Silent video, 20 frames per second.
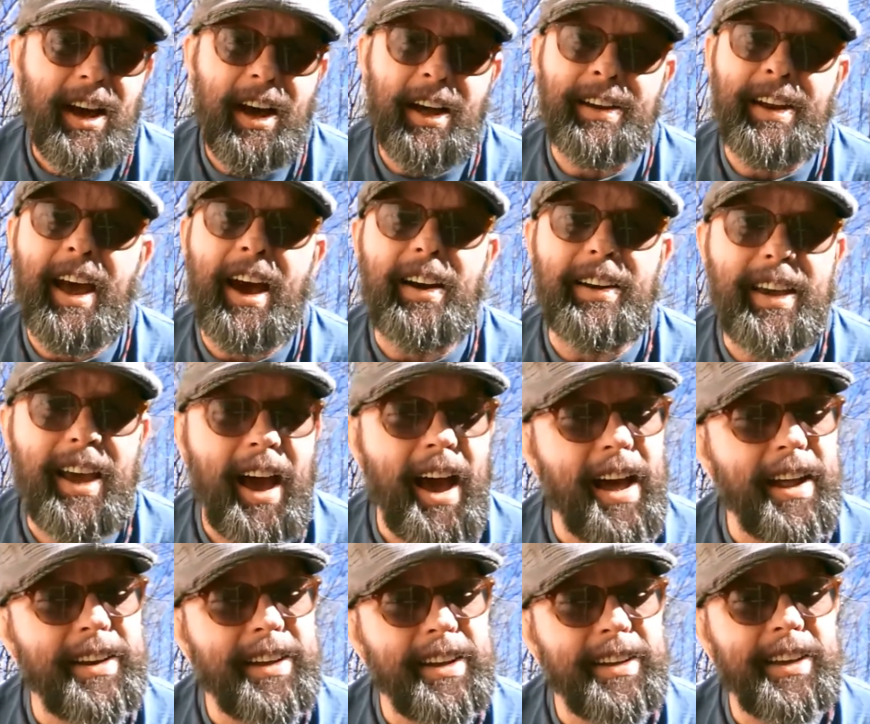Now, yeah,
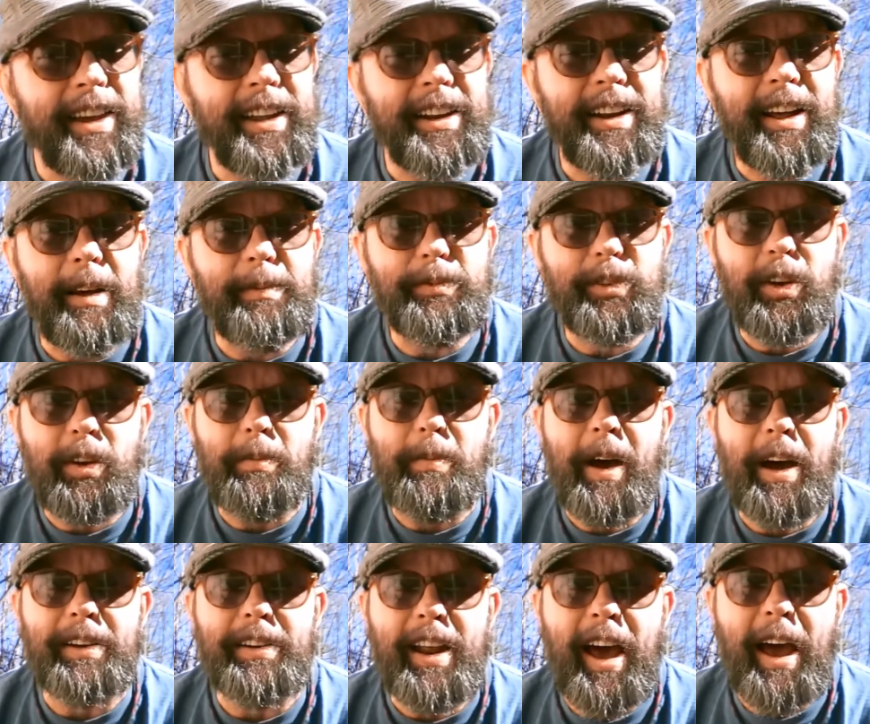I did get it up to
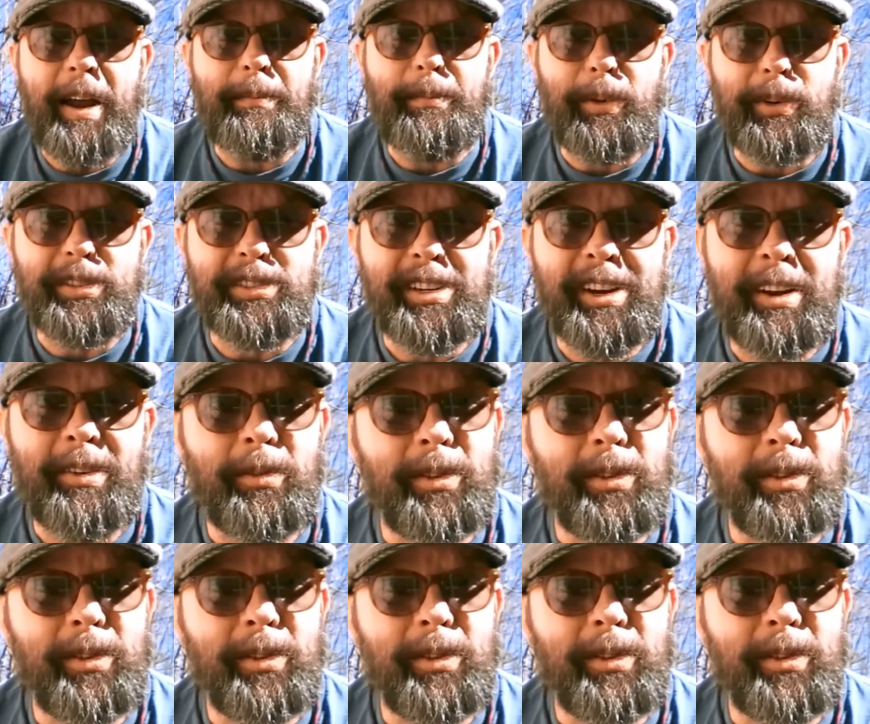about 9%,